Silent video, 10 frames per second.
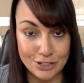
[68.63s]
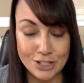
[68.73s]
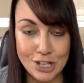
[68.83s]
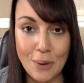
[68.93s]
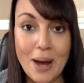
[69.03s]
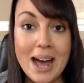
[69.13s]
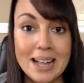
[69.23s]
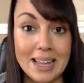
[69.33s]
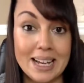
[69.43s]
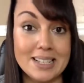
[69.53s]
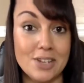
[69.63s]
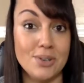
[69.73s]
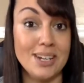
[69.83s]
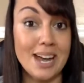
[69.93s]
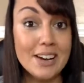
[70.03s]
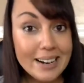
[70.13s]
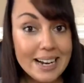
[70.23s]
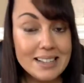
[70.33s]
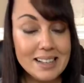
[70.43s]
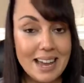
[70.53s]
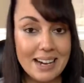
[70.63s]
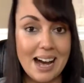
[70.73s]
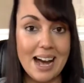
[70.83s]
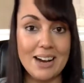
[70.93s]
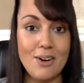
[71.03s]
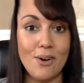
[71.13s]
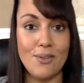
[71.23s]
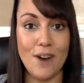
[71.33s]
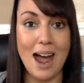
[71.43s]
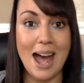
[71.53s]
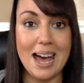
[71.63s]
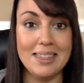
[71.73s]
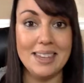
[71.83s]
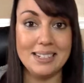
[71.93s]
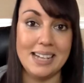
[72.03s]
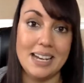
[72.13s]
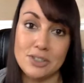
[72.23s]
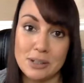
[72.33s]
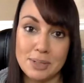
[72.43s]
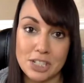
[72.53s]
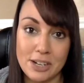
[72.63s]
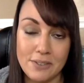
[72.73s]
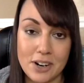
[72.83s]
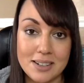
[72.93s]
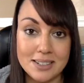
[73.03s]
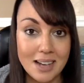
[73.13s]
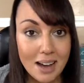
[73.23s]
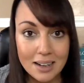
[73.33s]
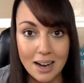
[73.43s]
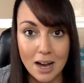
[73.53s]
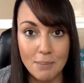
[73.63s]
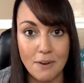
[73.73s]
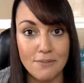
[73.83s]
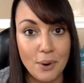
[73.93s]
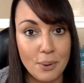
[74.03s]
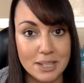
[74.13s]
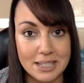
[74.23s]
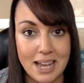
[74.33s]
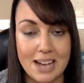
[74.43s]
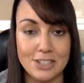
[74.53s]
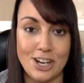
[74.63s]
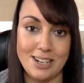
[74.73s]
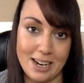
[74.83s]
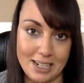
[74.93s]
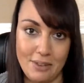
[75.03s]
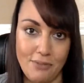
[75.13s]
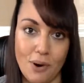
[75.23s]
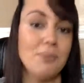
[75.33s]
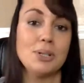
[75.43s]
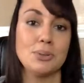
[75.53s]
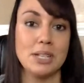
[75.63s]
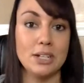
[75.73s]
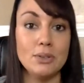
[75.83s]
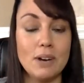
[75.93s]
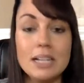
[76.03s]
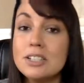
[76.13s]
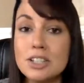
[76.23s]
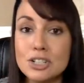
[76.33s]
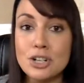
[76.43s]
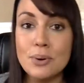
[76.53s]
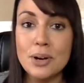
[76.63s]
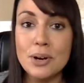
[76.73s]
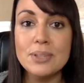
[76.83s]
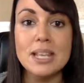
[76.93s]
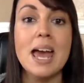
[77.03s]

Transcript: So like I said, you can get your hands on that guide over at thedaydreamachiever.com/94, which will take you right to the show notes